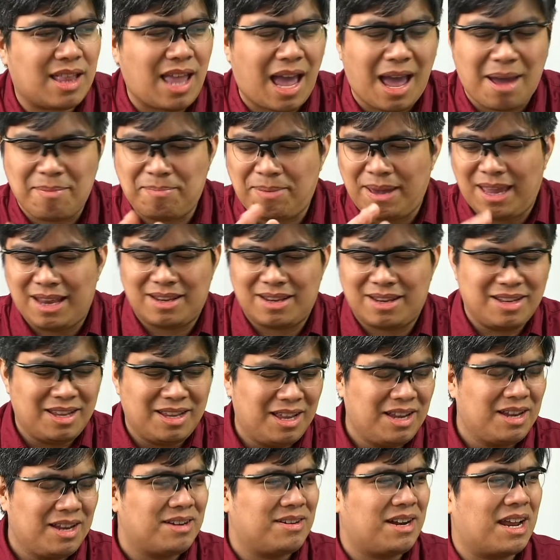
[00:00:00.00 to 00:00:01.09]
happen,
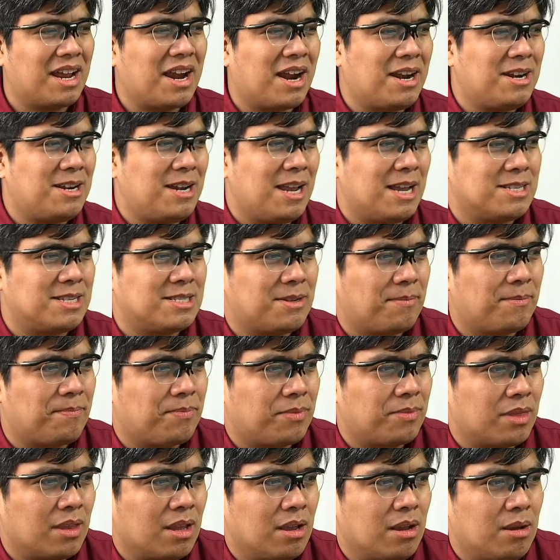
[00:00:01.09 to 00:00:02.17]
regardless.
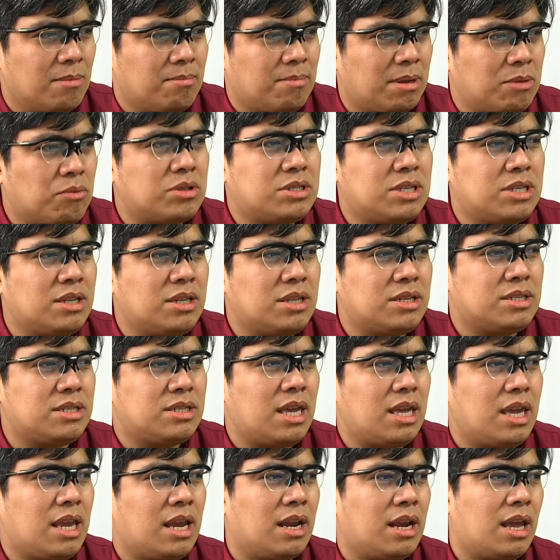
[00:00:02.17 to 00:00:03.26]
But what's interesting
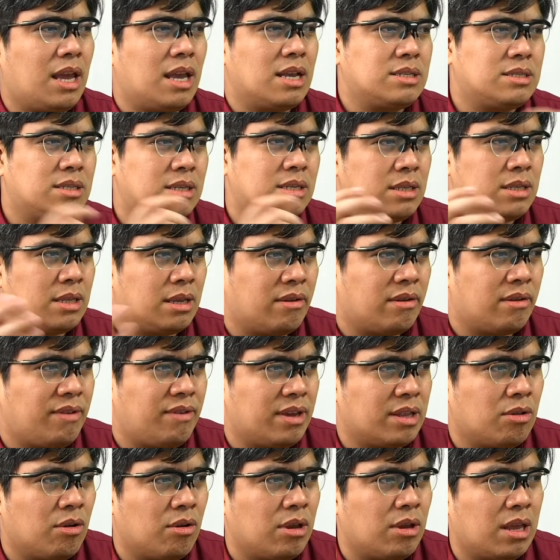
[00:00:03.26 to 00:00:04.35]
here is that the
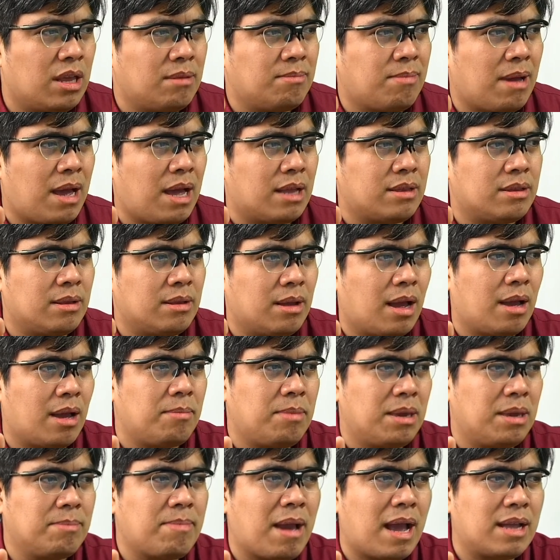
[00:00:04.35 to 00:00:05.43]
Victorian bat, uh,
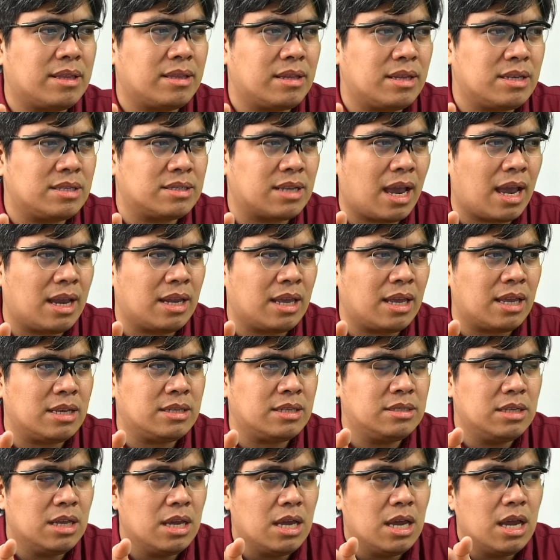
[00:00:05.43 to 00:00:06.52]
big battery site is
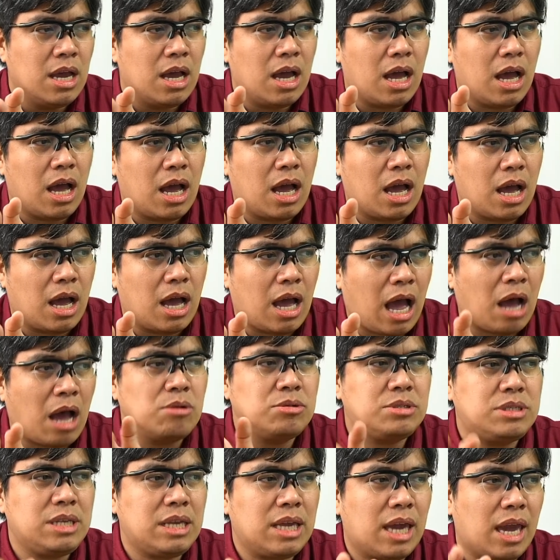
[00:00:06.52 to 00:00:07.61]
uh,
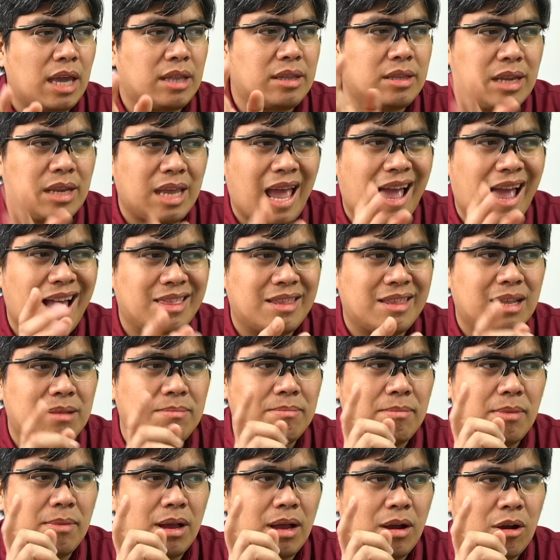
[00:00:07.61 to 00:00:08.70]
housing a 300
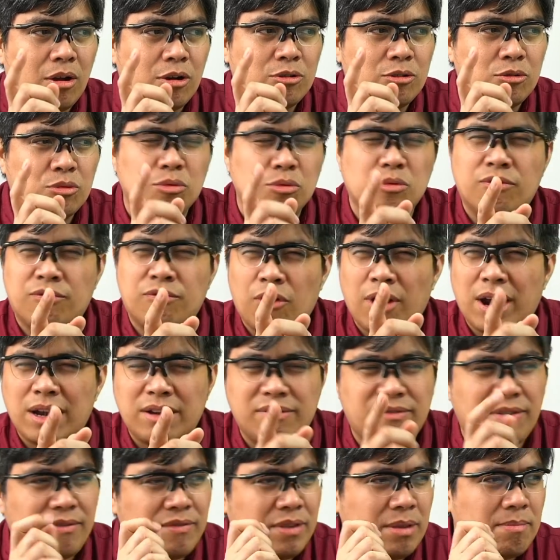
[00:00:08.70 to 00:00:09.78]
or to
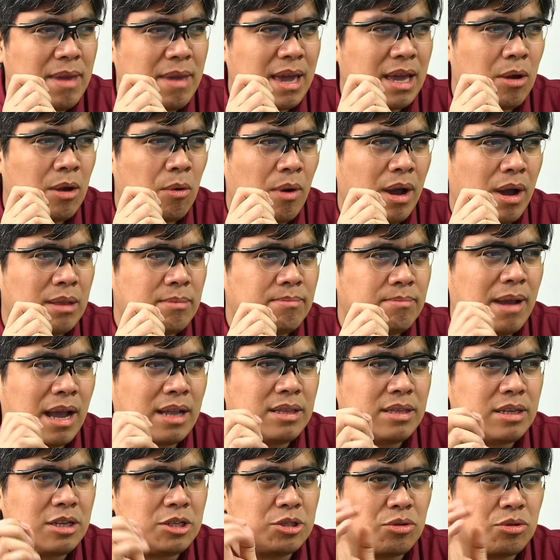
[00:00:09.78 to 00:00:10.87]
450 megawatt
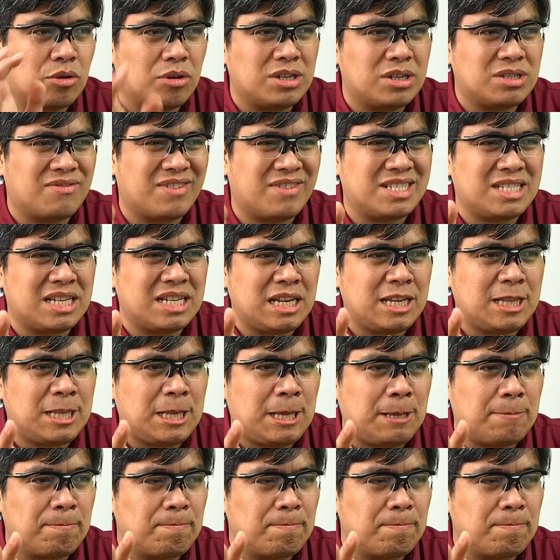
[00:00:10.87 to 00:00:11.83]
battery storage facility.